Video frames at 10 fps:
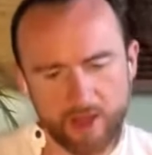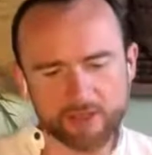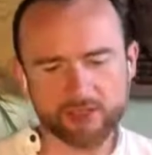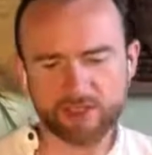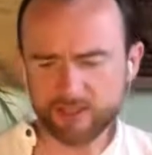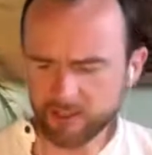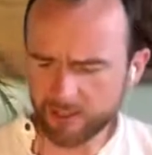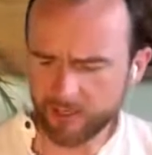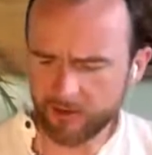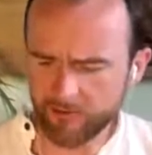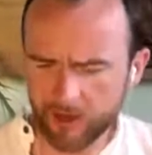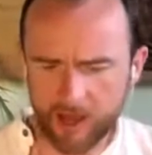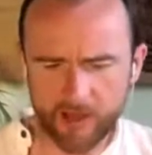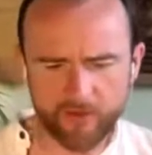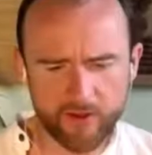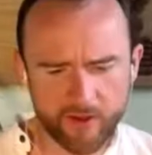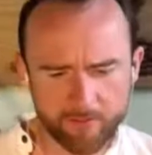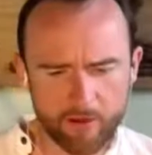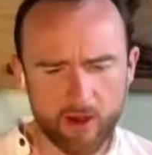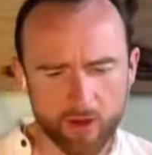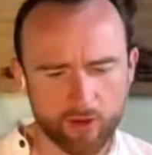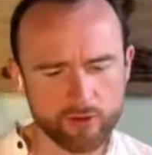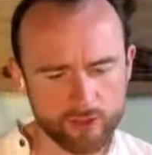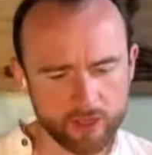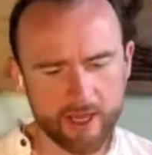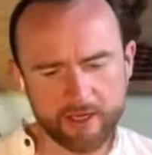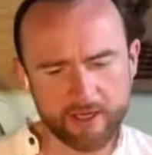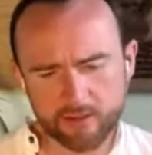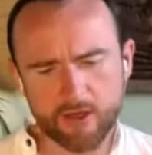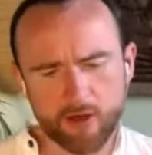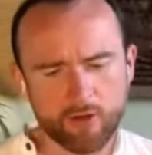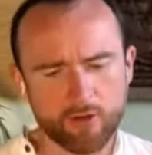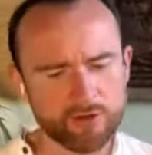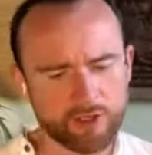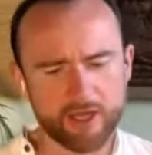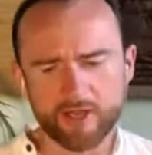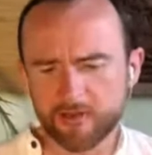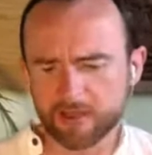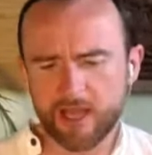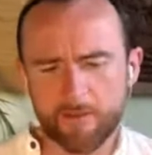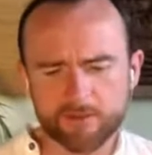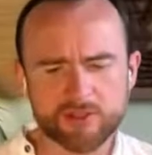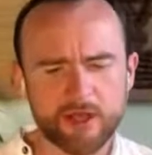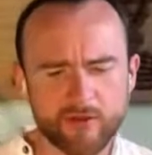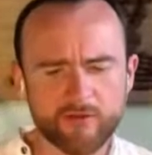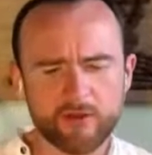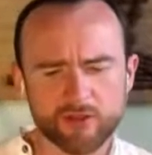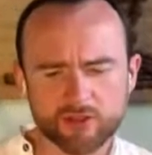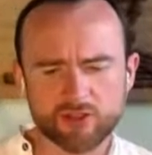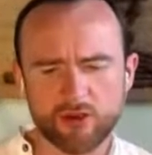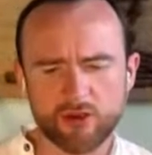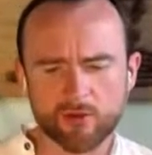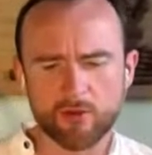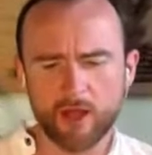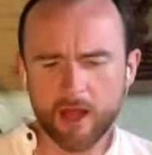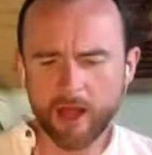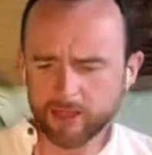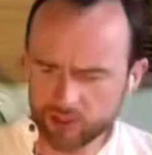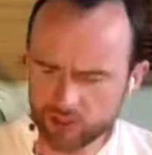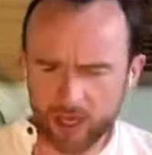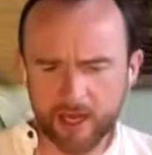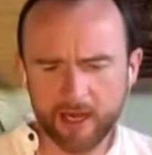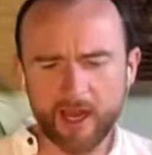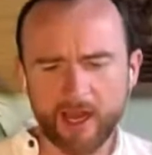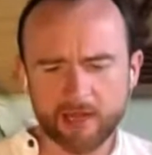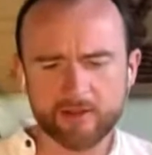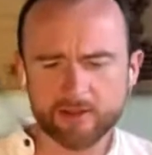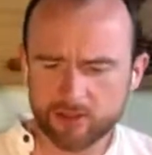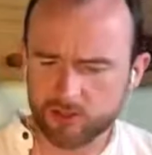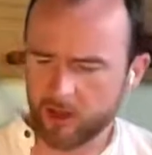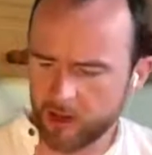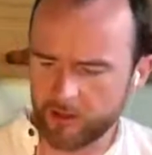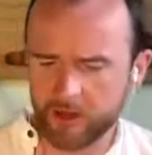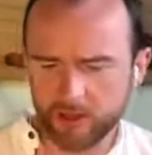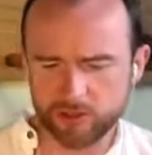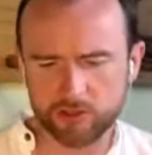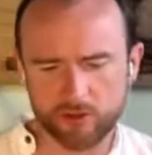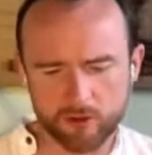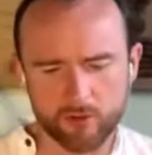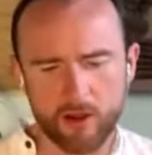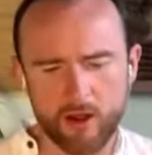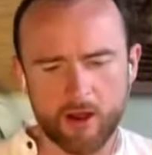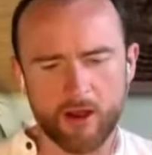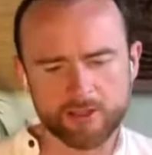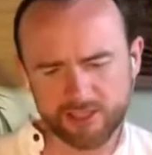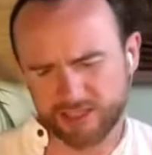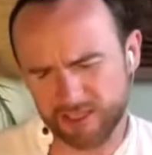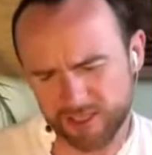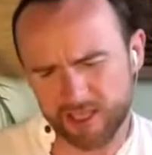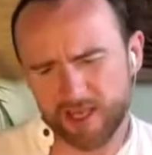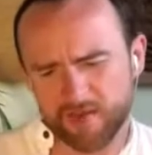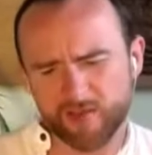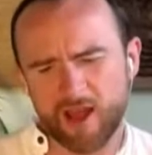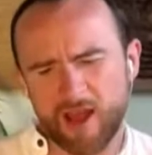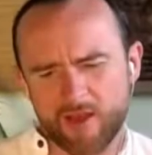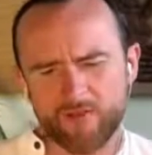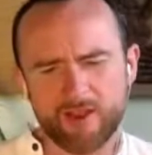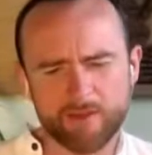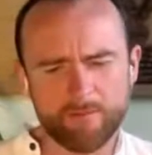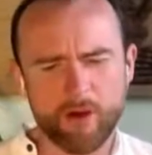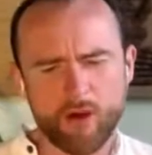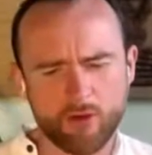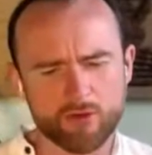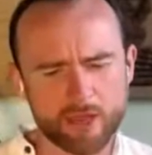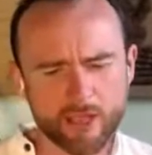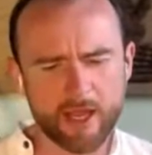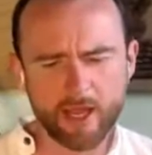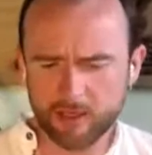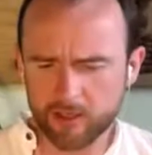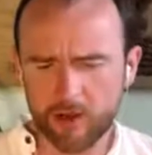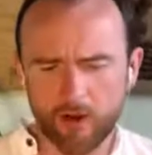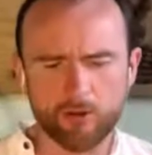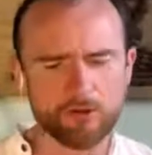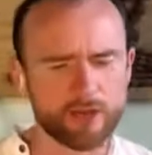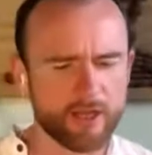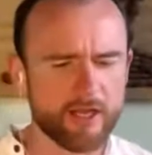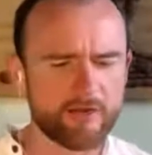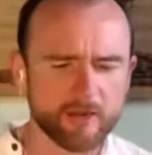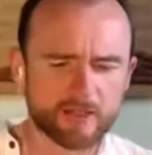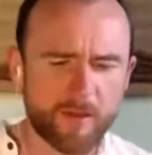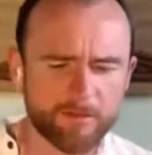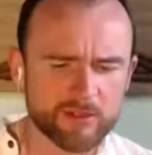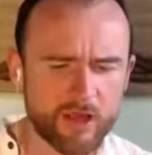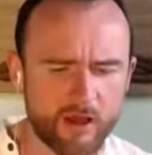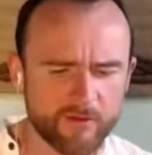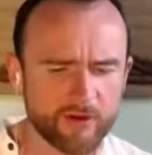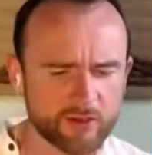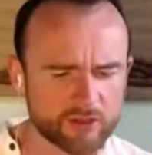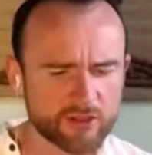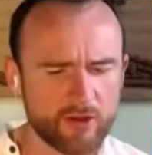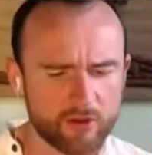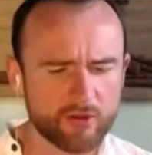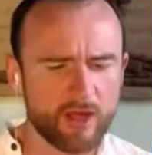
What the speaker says: She said to live life in bold, in gold, in the depths of your soul, and shine like the star that you are. She said to live life in bold, in gold, in the depths of your soul,